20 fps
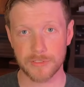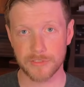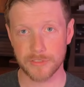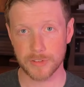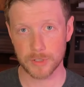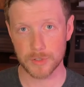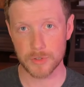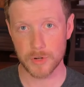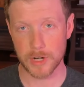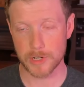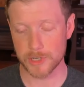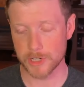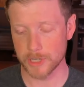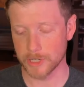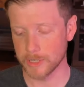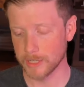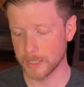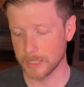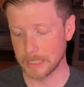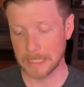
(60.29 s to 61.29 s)

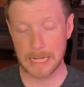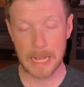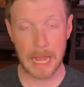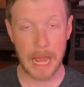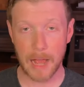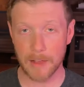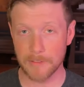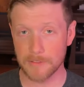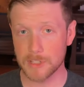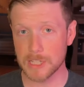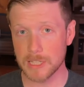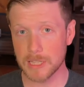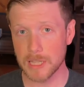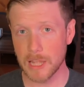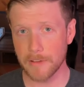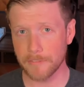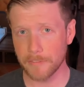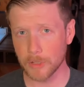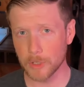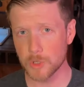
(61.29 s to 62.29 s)
filtration. I've seen
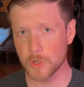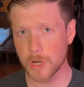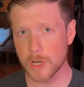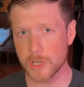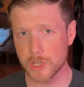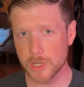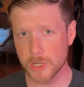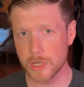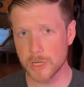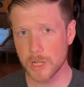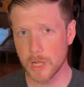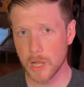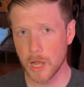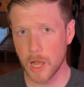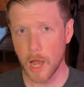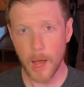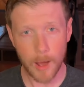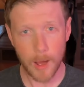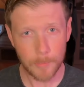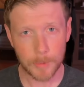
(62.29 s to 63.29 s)
that filtration
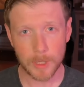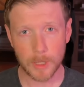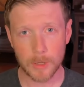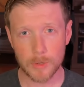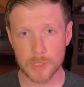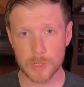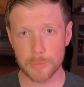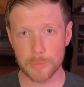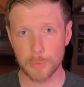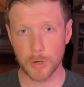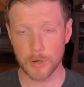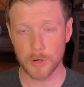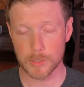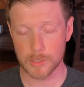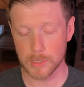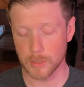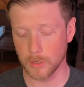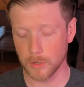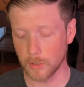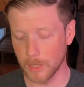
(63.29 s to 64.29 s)
up close and
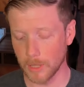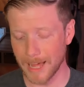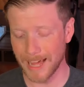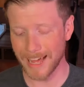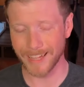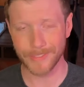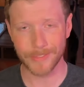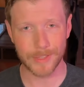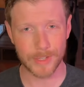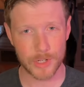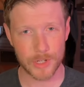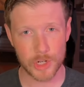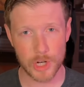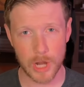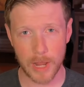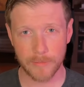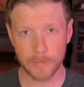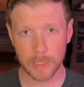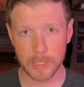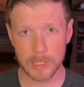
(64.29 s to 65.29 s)
personal at this
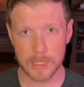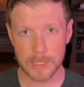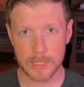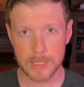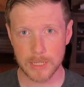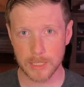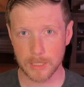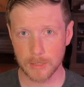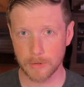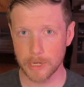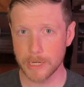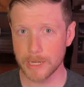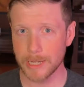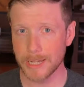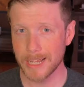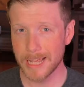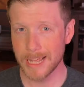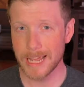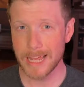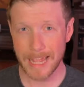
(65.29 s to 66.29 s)
Shively distillery.
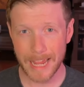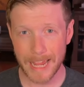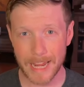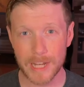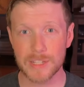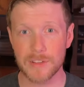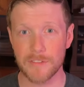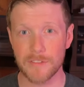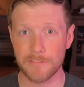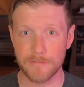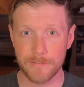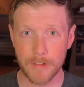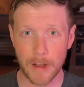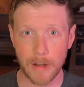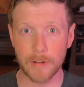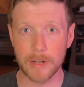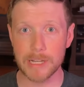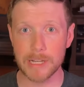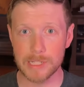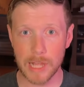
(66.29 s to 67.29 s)
It is a
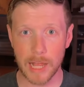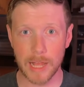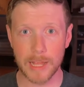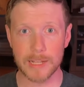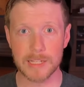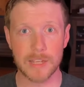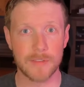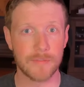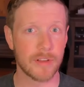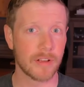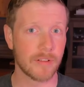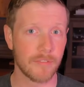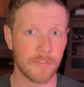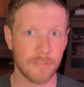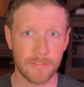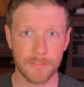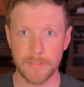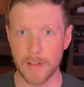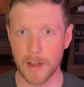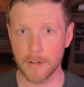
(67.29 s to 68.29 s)
very scientific,
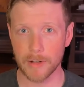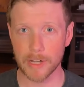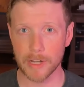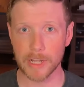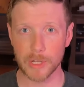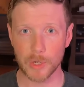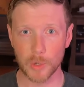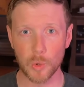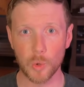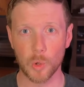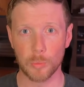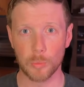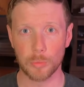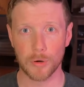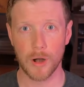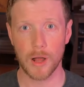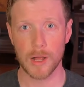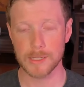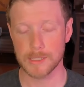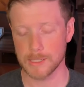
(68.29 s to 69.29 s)
very cool
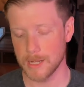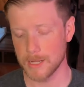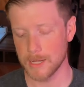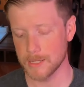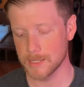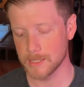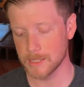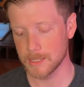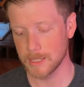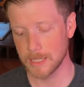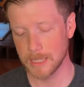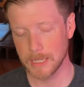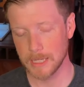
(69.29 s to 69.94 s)
process.